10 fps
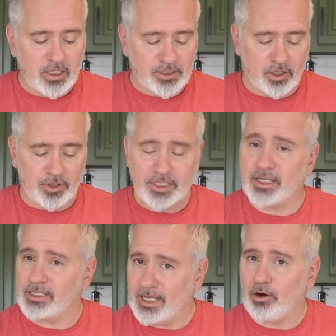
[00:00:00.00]
So this is
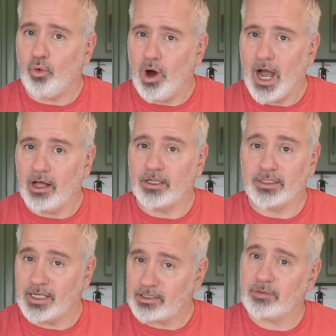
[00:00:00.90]
gonna take a while. It
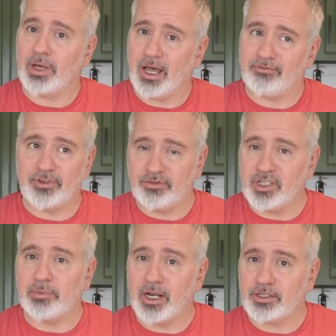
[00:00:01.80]
takes about
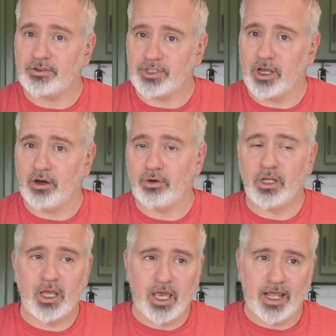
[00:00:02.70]
50 minutes or so.
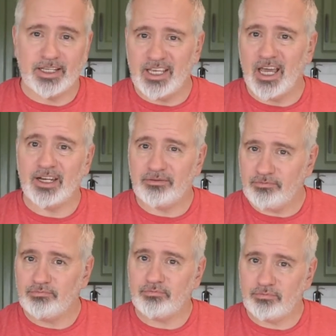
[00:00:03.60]
And again,
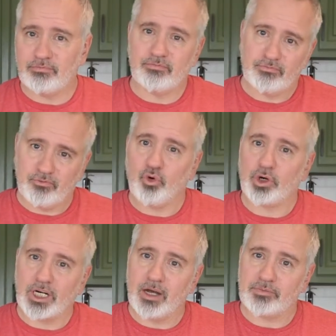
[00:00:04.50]

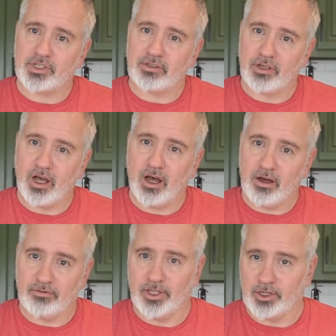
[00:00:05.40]
4 cups
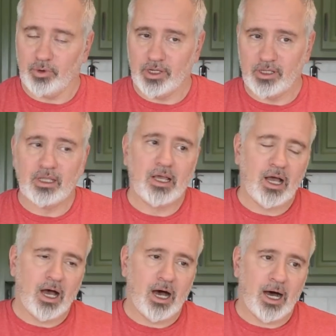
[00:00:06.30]
of liquid.
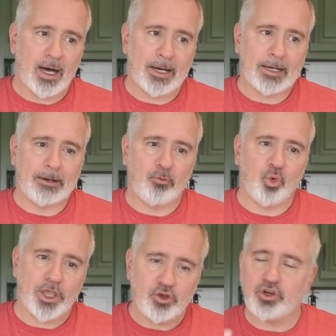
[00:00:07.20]

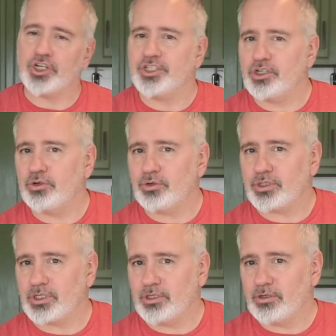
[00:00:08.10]
What you could do
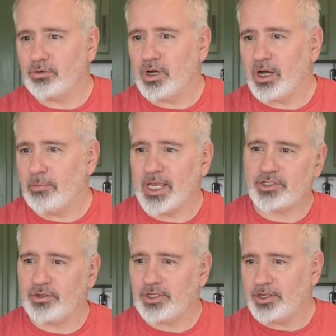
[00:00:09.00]
to make
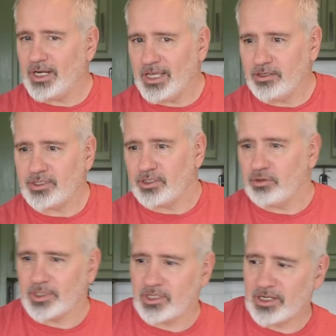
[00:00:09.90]
sure that you're not using too
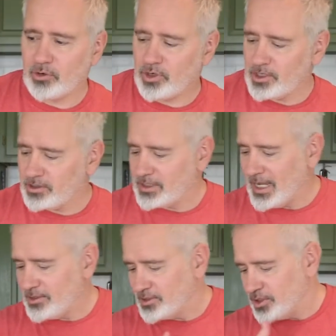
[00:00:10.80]
much liquid or
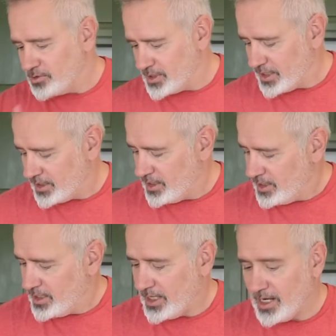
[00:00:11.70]
not using
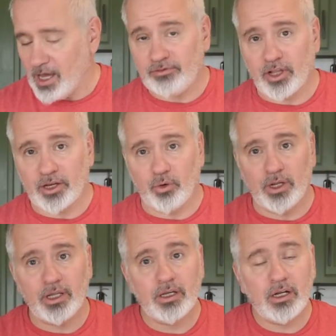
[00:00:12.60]
enough liquid